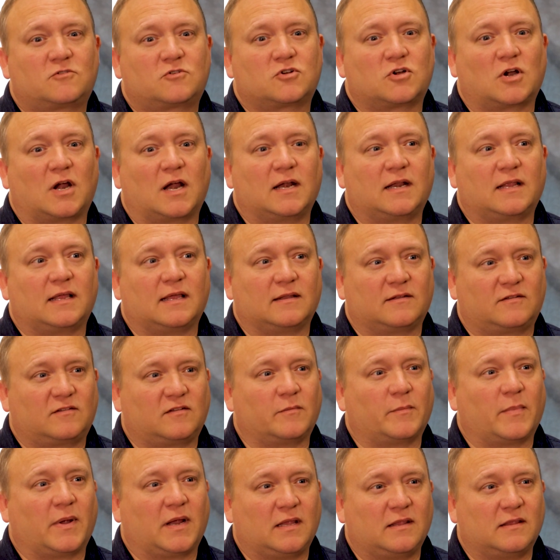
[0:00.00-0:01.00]
trying to get
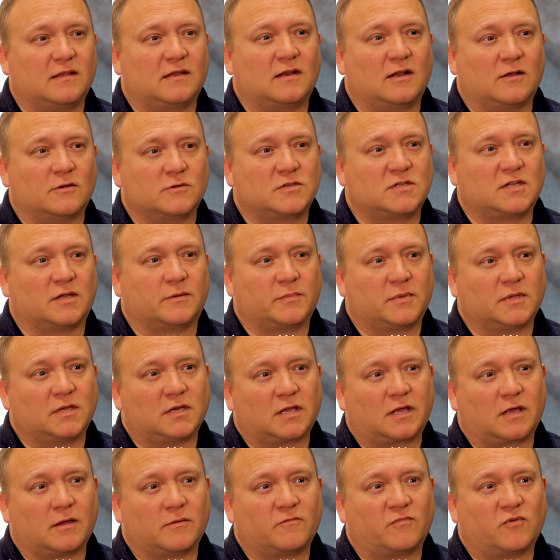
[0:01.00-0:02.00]
somebody that knows something
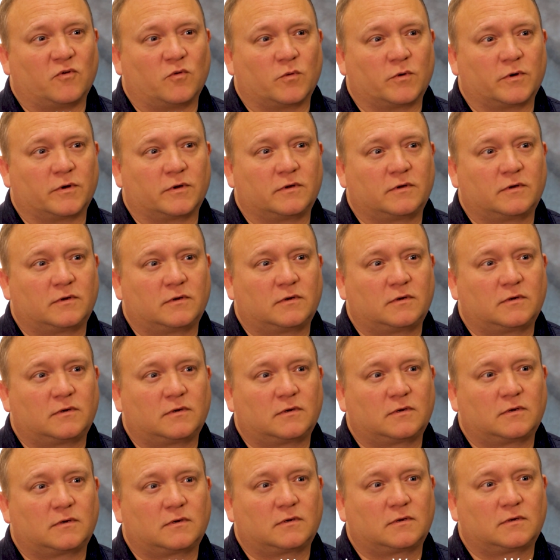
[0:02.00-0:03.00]
to come forward.
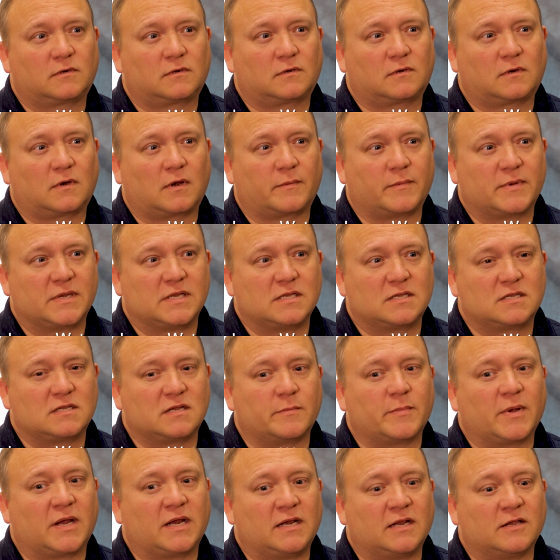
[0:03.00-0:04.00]
I mean,
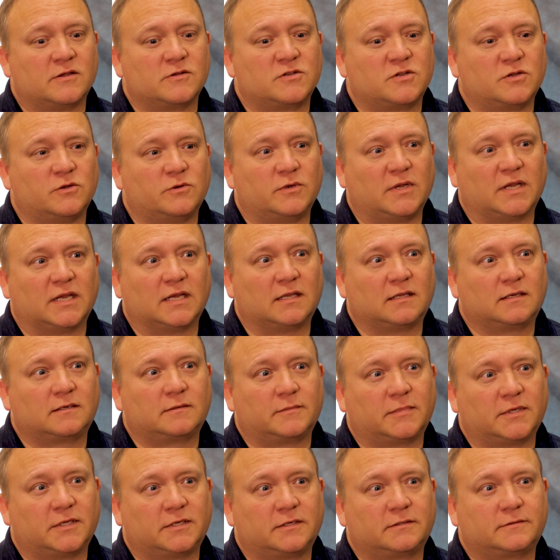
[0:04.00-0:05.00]
somebody knows who did
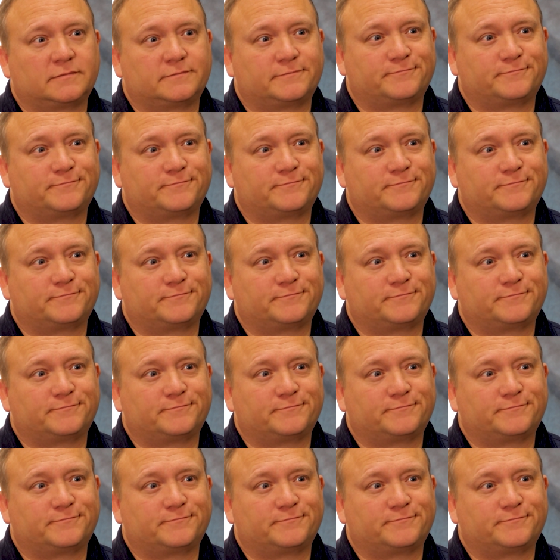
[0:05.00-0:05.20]
it, but